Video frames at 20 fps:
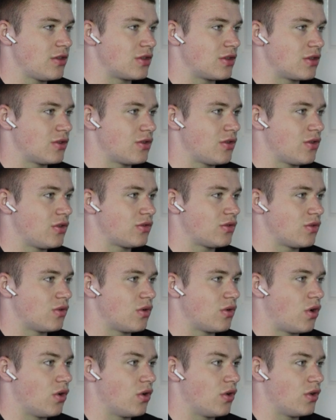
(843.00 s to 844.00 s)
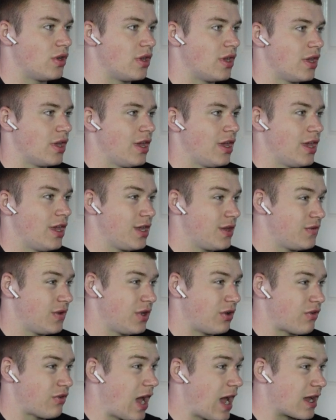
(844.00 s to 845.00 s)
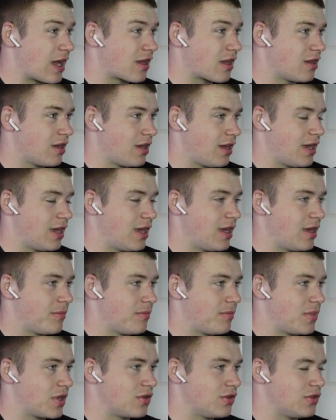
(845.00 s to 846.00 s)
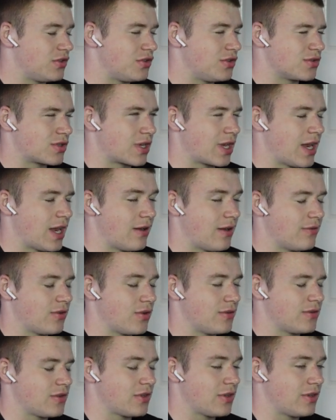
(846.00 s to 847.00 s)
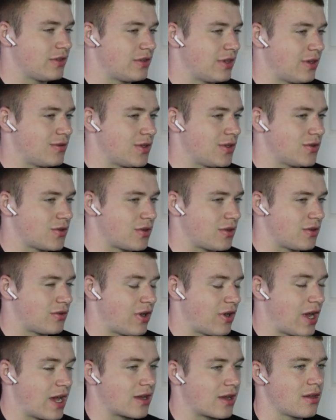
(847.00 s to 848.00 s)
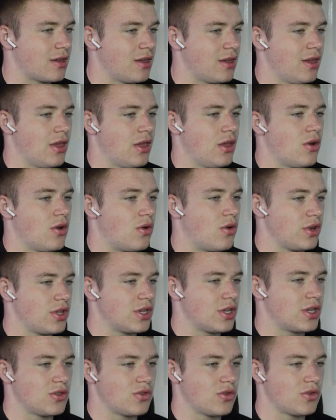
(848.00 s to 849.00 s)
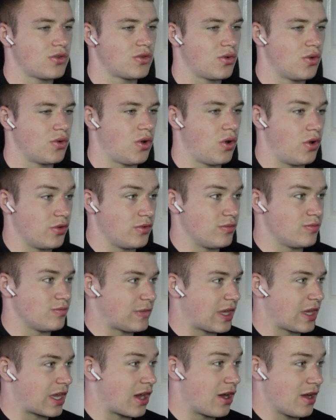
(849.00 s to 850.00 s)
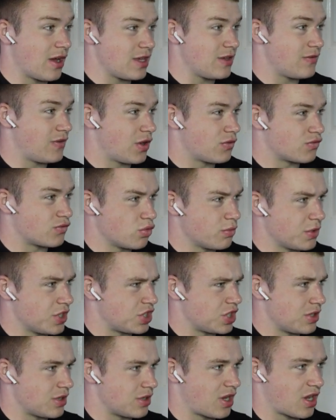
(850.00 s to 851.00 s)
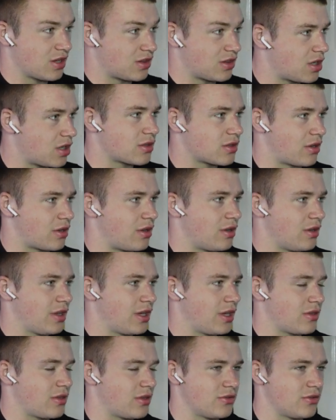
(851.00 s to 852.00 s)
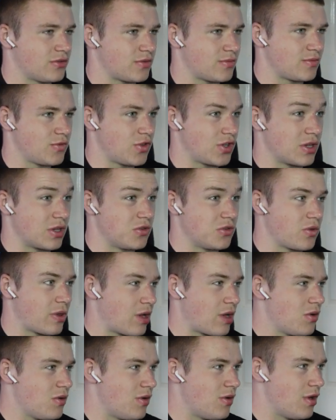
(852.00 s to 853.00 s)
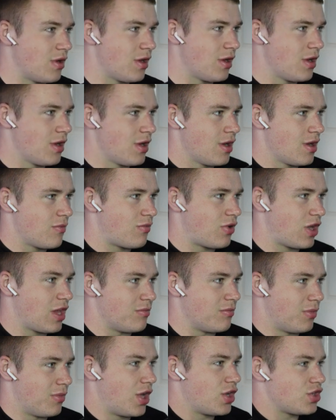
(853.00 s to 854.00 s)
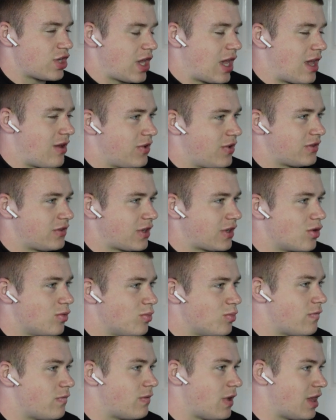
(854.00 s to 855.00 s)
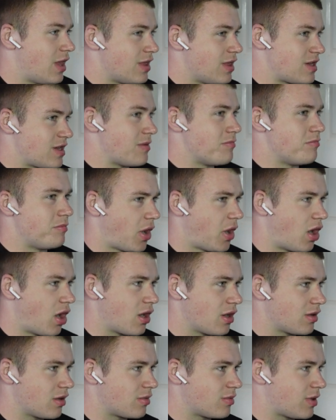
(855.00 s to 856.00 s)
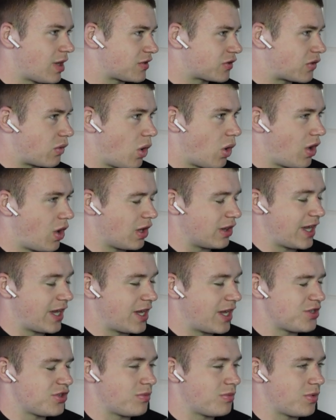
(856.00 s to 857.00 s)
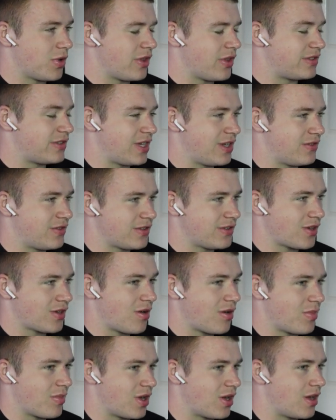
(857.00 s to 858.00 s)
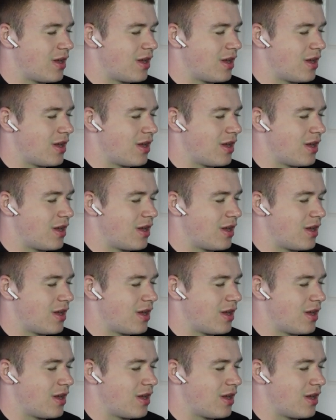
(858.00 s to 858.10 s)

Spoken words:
could do so on even a rack, because you can have obviously the safeties on the rack, or you can do so on like even a row machine, a ductor. Like you can do that on pretty much every single movement in the gym, bar a squat, unless you put the safeties up. But